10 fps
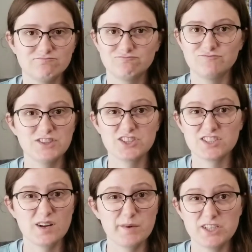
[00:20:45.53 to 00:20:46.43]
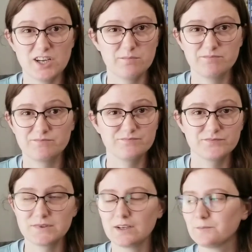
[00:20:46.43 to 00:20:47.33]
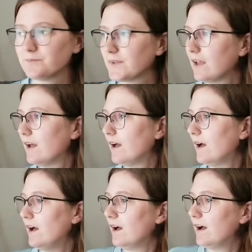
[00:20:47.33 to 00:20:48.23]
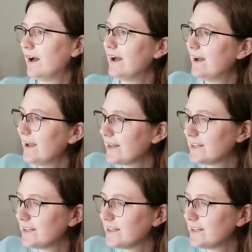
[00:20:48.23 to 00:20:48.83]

It's just not my jam. So, and